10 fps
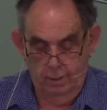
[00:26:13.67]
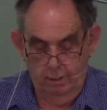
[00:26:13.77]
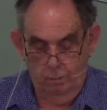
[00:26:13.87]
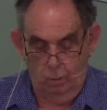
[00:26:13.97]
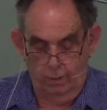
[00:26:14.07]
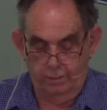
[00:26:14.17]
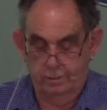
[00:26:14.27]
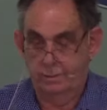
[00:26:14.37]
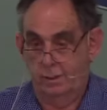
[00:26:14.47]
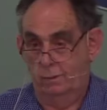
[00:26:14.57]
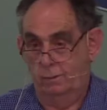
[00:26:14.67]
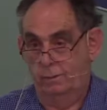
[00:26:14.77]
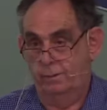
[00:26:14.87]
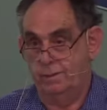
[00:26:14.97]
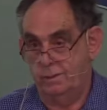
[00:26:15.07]
what does the
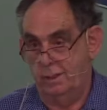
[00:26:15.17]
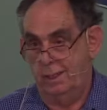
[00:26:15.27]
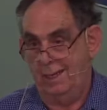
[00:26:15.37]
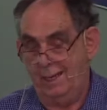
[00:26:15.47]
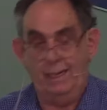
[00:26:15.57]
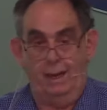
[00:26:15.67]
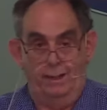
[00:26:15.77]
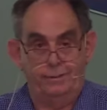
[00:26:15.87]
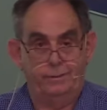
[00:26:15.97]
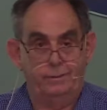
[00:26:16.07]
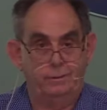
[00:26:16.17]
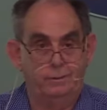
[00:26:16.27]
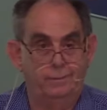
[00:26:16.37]
Lord see in us?